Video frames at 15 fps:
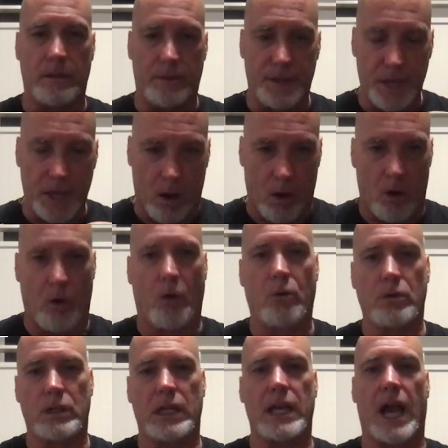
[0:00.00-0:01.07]
the
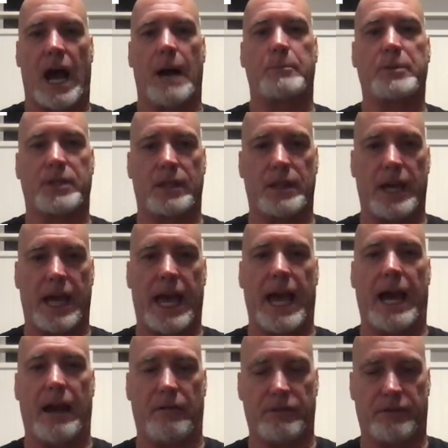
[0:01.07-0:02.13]
only option they
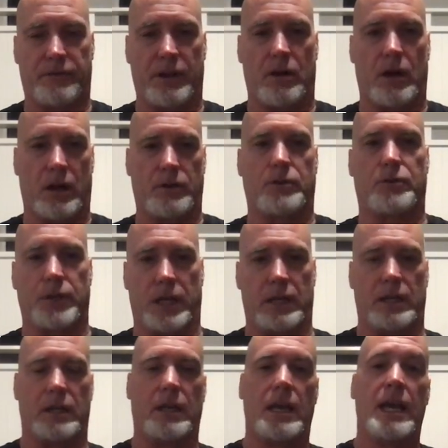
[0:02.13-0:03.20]
have if they're
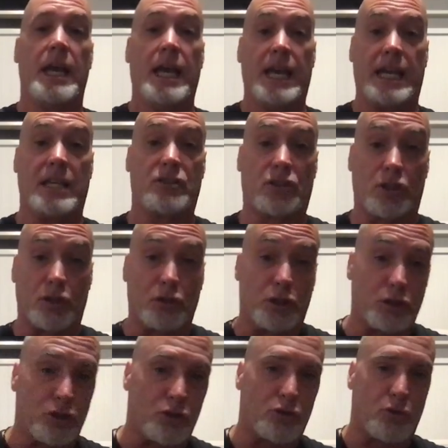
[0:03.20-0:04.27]
untreated is to
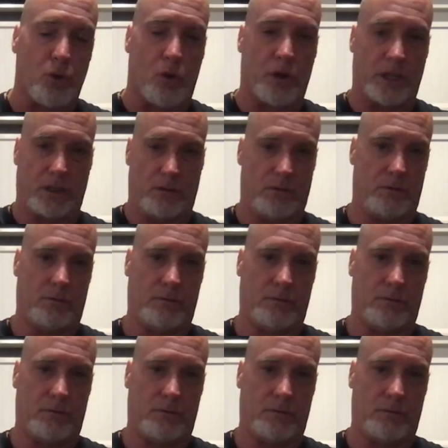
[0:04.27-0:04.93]
destroy you.